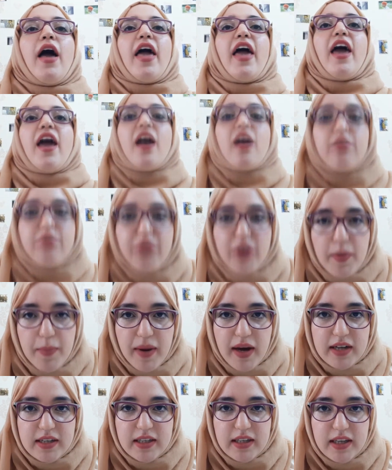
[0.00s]

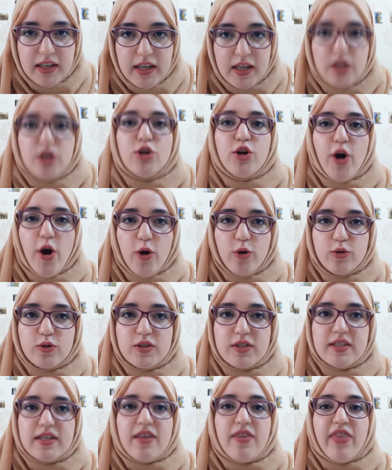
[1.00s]
Everybody
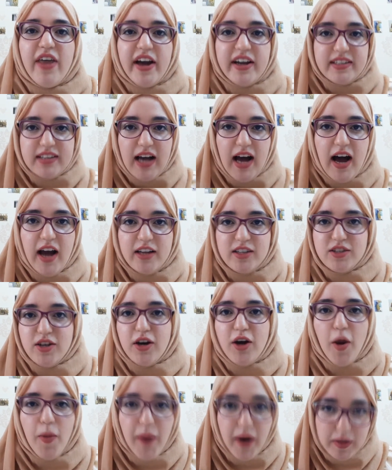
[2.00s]
knows that I
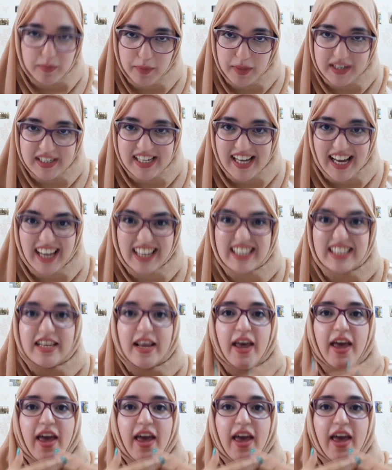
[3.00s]
talk about BTS.